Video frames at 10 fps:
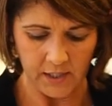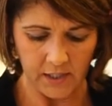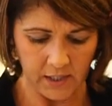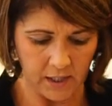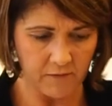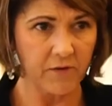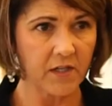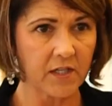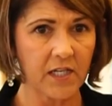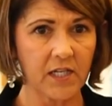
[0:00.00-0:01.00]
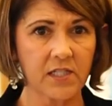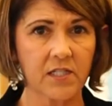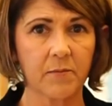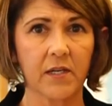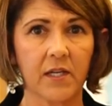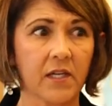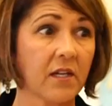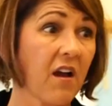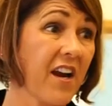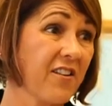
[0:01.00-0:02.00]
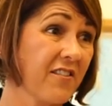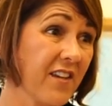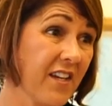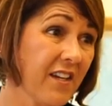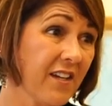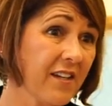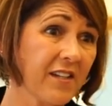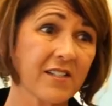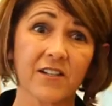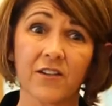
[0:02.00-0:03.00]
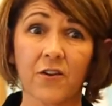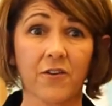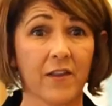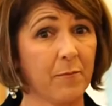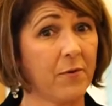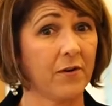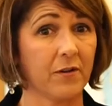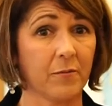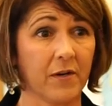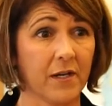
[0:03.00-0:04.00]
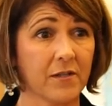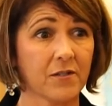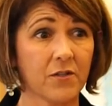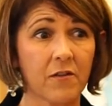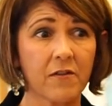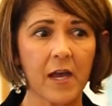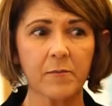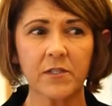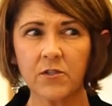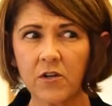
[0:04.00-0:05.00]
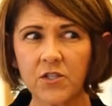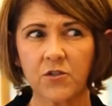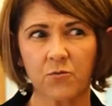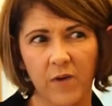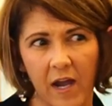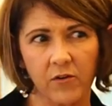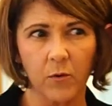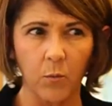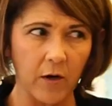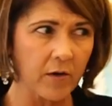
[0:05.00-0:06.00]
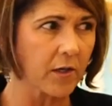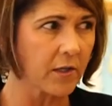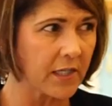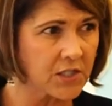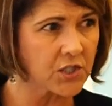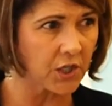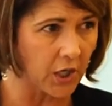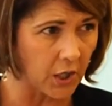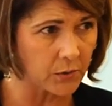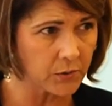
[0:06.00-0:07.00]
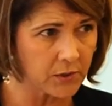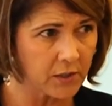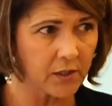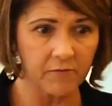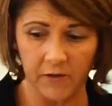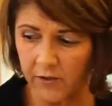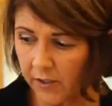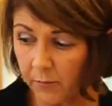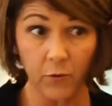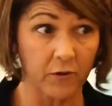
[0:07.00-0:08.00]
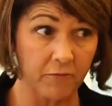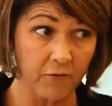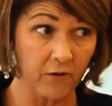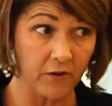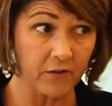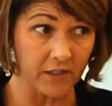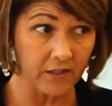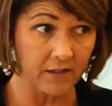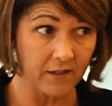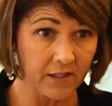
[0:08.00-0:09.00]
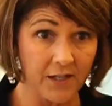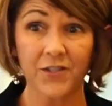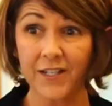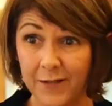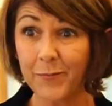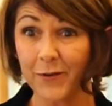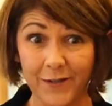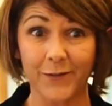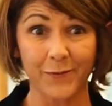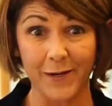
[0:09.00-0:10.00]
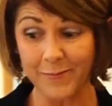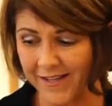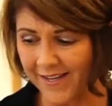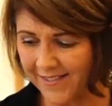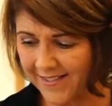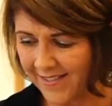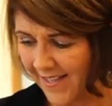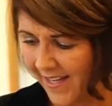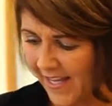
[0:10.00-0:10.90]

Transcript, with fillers: If it needs to be in higher thinking, it's going to go to that part of the brain. So the thalamus starts to route it where it needs to go. Very important for learning because you need to put it in the right place.